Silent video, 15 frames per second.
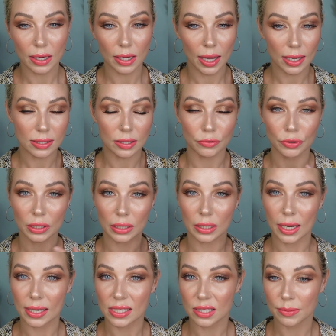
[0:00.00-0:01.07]
It has a really
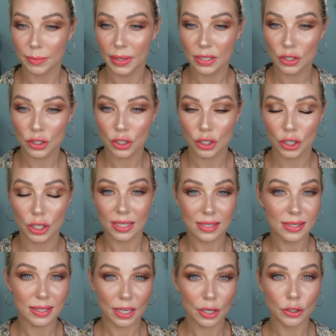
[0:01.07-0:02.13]
nice mister. It
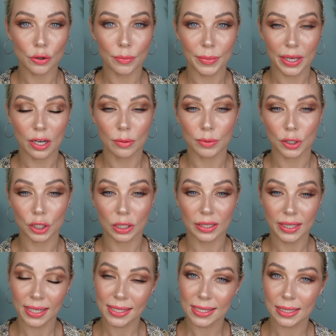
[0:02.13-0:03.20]
does set your makeup really
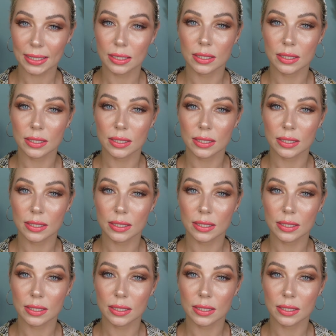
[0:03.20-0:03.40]
nicely.